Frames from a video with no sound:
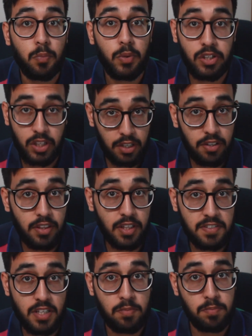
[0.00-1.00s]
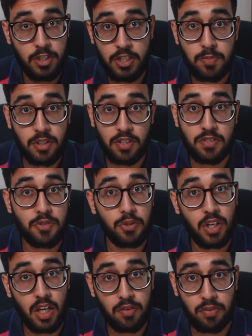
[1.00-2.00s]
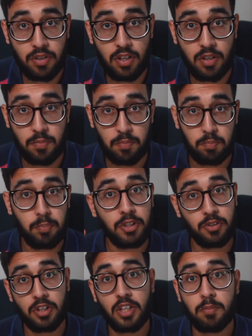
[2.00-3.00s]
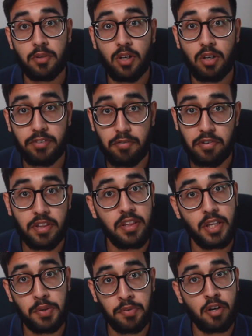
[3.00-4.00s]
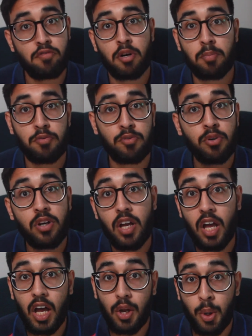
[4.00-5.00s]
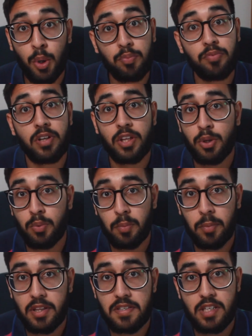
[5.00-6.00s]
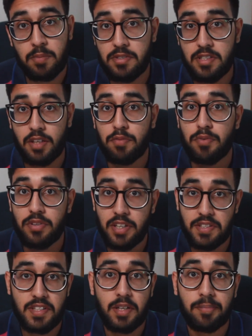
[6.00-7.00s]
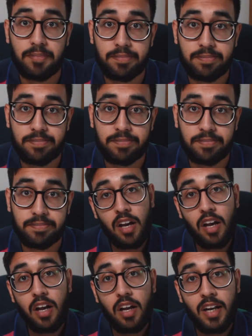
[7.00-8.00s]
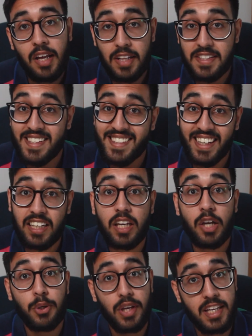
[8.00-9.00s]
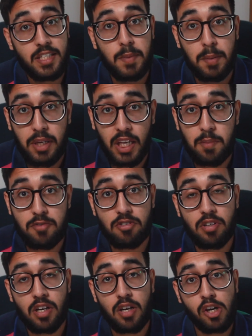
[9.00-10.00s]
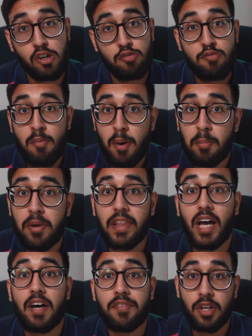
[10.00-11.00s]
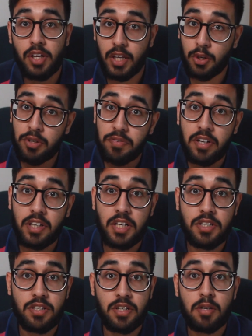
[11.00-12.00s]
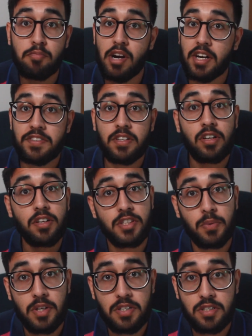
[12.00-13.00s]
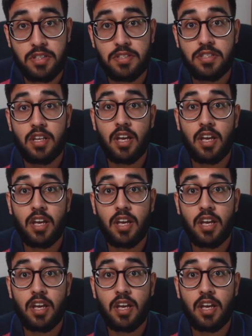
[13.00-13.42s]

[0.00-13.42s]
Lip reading: when you get to the exam, just because you'll have a big document of everything that you've got wrong before, and hopefully you won't make the same mistake for the exam. Now that's exactly how you ace BMAT chemistry. Remember that having a good foundation, practicing lots of questions,